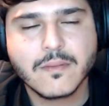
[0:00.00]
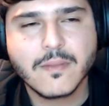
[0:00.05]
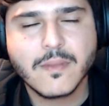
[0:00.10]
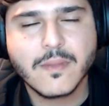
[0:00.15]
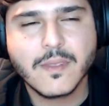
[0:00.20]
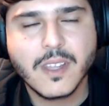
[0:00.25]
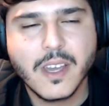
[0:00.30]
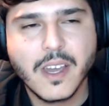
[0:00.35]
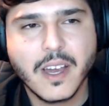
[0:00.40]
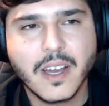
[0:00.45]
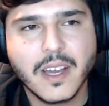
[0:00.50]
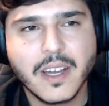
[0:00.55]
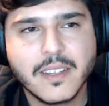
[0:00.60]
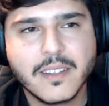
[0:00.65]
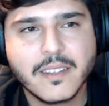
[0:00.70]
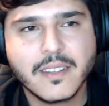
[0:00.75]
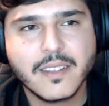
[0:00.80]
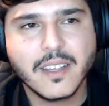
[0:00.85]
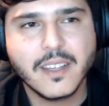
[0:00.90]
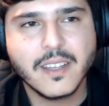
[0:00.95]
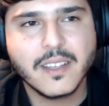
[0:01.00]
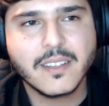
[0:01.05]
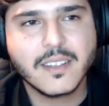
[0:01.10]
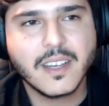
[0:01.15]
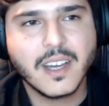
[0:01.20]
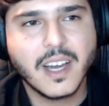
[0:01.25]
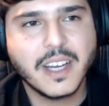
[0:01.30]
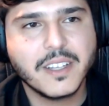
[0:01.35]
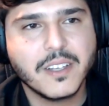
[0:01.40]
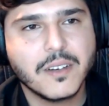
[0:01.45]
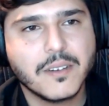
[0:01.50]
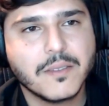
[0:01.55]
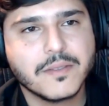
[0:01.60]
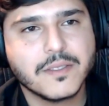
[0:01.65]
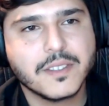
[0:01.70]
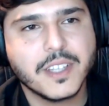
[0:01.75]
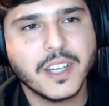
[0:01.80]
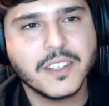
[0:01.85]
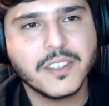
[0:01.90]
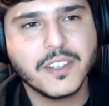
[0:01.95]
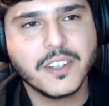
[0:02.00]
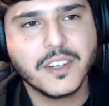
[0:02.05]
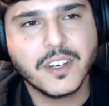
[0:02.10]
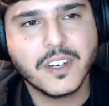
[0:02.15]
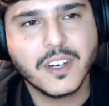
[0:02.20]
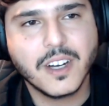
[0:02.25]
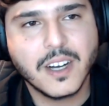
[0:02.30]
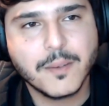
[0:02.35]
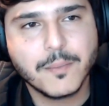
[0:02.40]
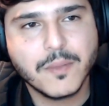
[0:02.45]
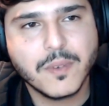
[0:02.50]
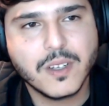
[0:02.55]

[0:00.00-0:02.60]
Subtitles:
Yeah, it's kind of Tender.